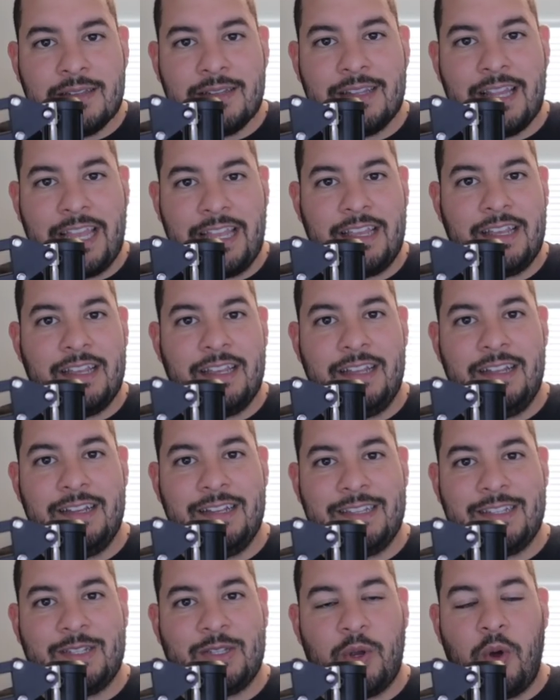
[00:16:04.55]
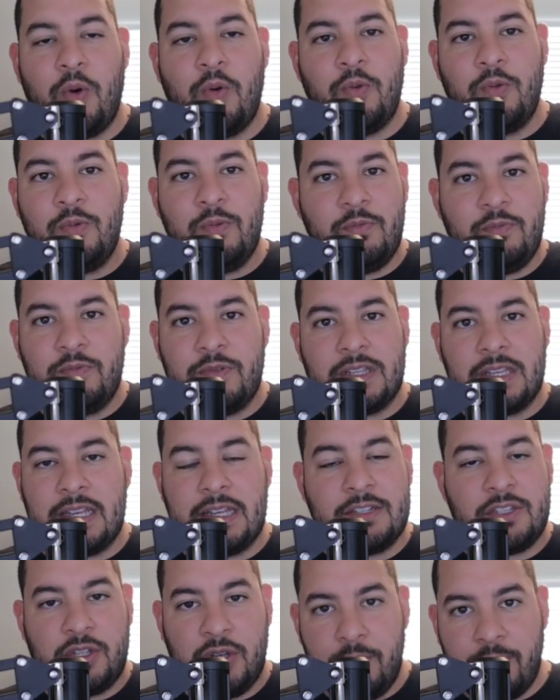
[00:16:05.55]
Like, so the
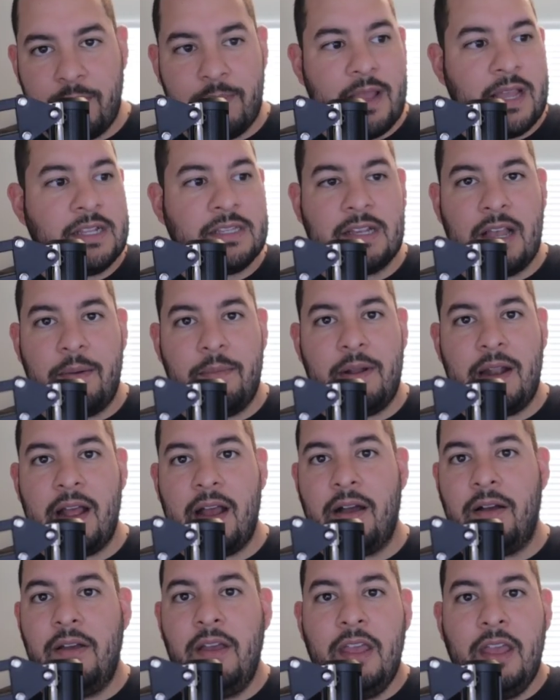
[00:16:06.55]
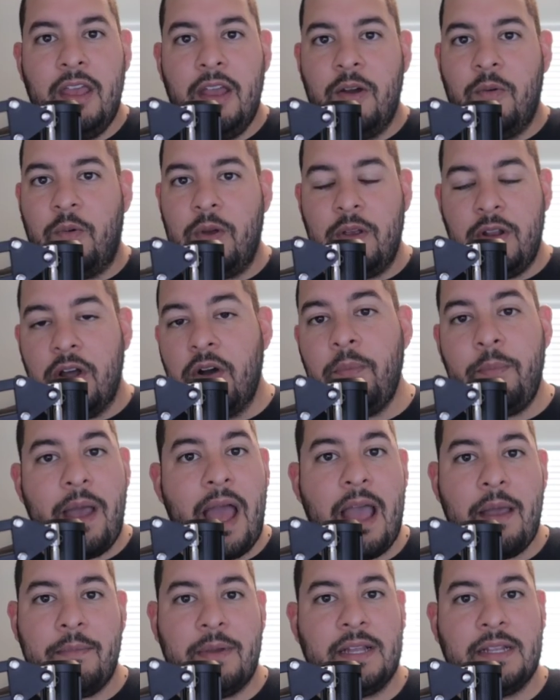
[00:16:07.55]
Superman's coming out. We know
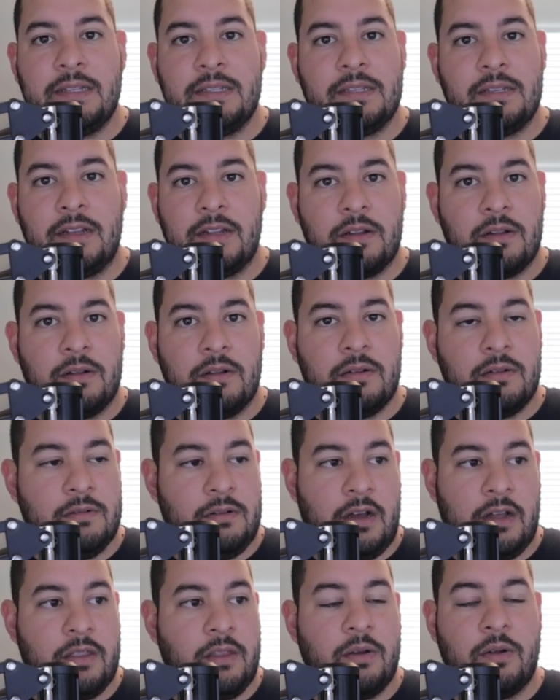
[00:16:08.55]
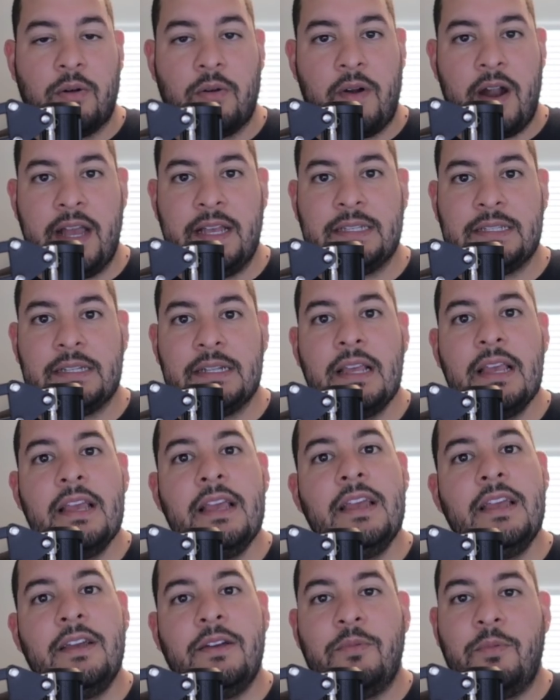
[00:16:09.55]
Batman's on the horizon.
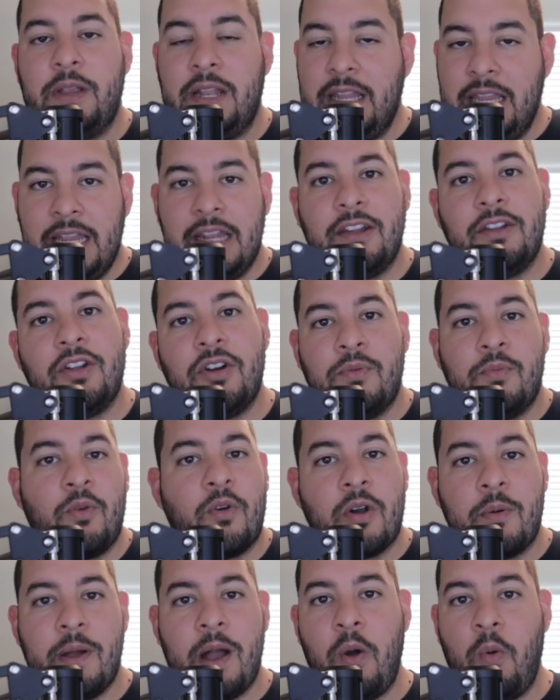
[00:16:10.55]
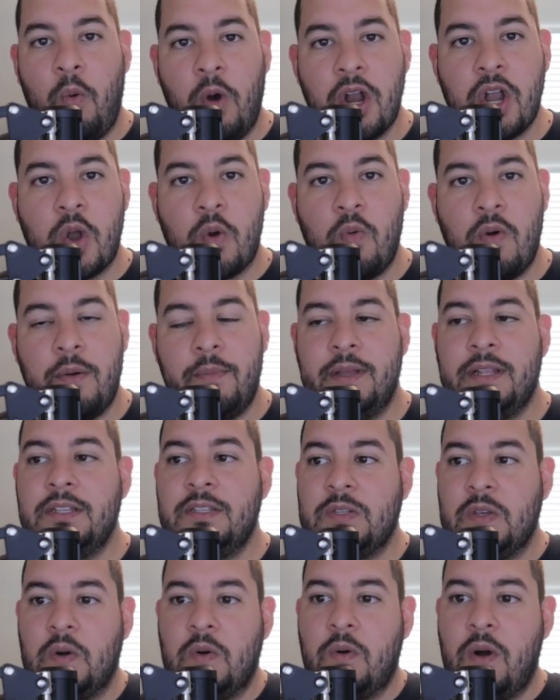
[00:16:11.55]
We need to know more about Wonder Woman.
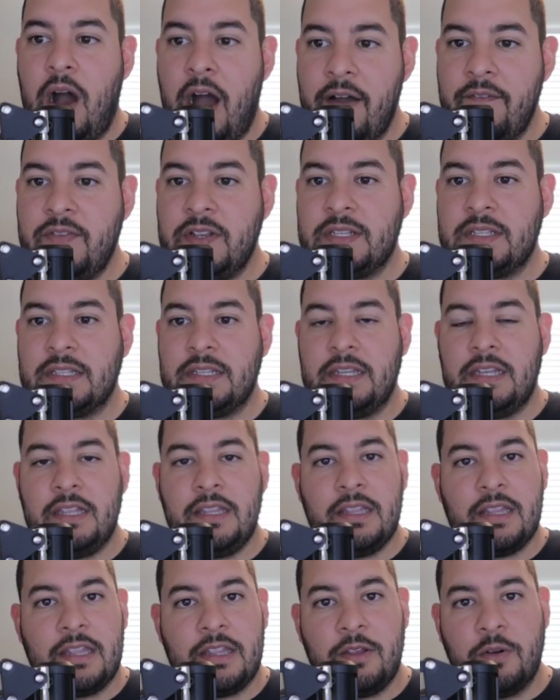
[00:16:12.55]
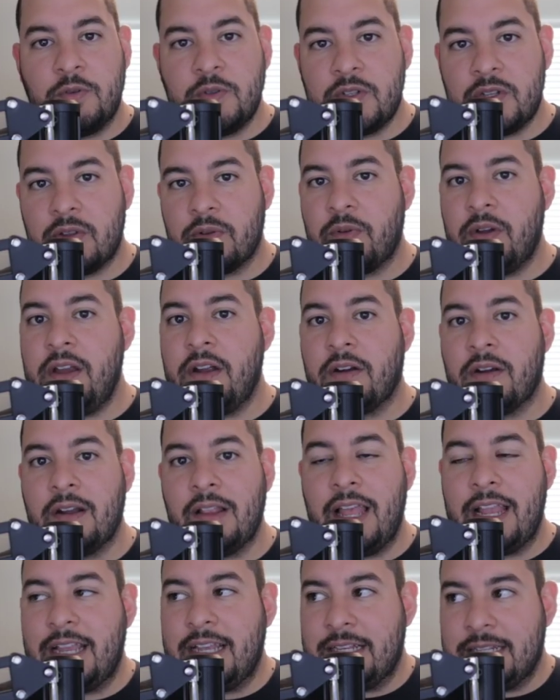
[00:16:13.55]
So obviously those three are
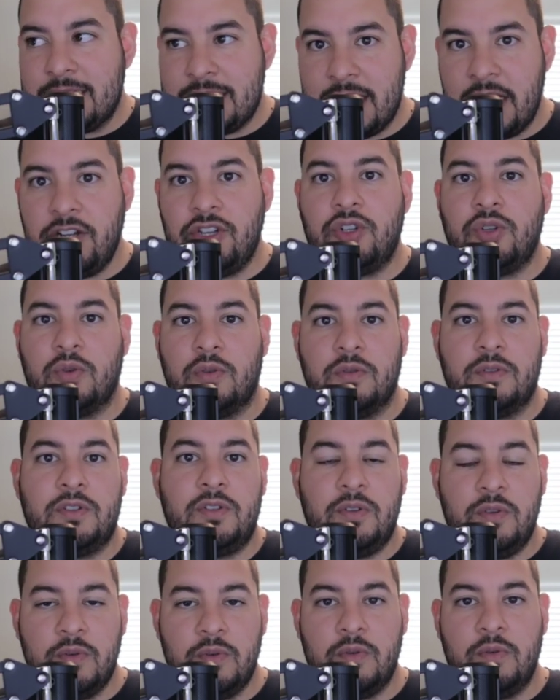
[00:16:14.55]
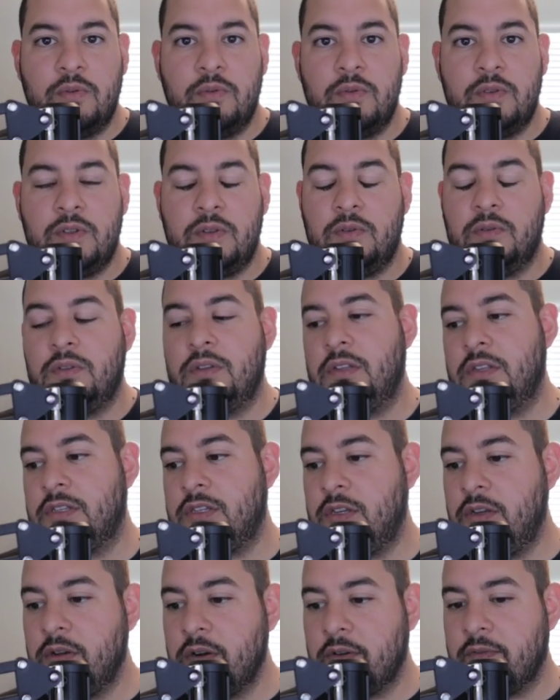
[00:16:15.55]
like essential to this
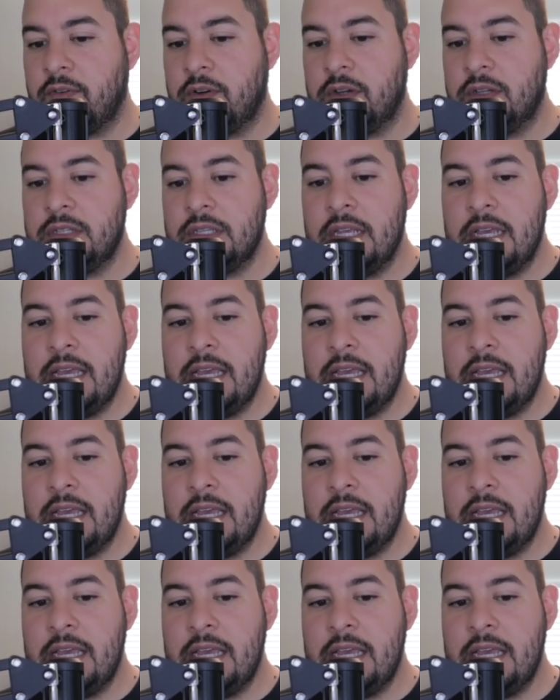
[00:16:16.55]
universe.